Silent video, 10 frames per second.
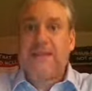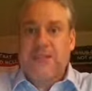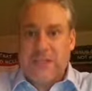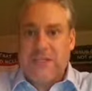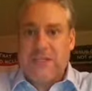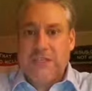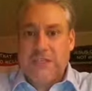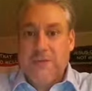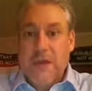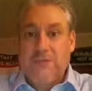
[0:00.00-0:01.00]
in
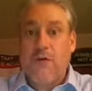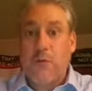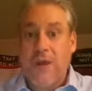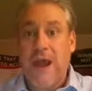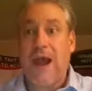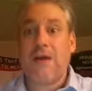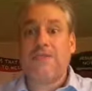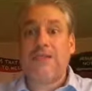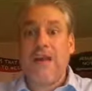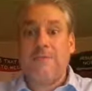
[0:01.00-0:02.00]
Jesus. For we are
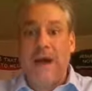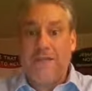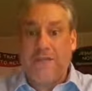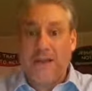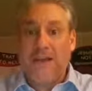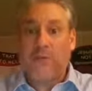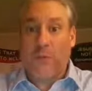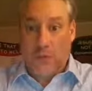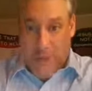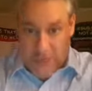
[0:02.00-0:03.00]
saved by faith,
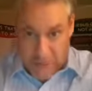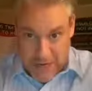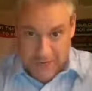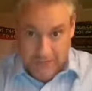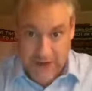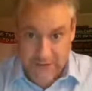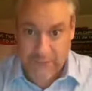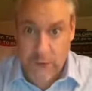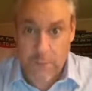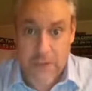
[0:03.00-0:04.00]
which means being
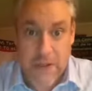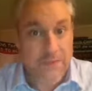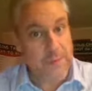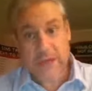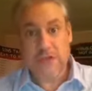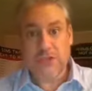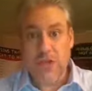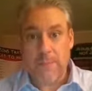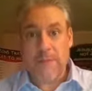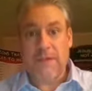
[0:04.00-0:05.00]
faithful. The minute you
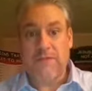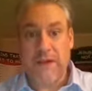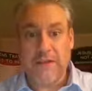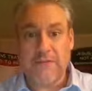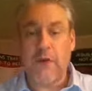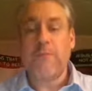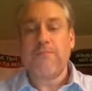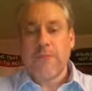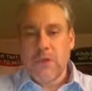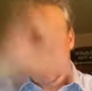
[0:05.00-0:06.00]
stop being faithful,
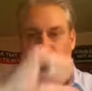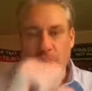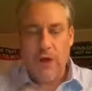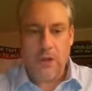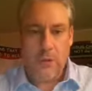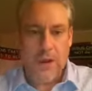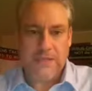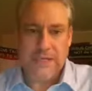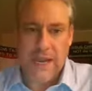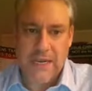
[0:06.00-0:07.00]
you fall away
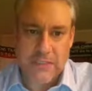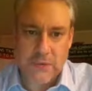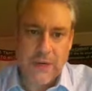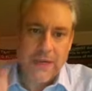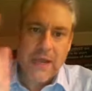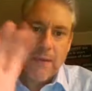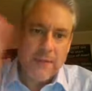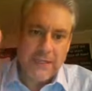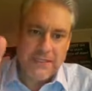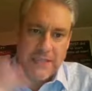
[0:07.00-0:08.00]
as a castaway.
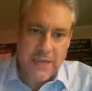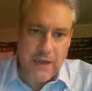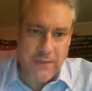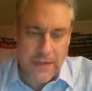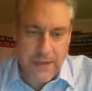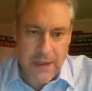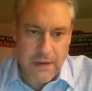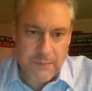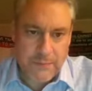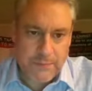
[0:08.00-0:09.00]
But let's stay on the uh,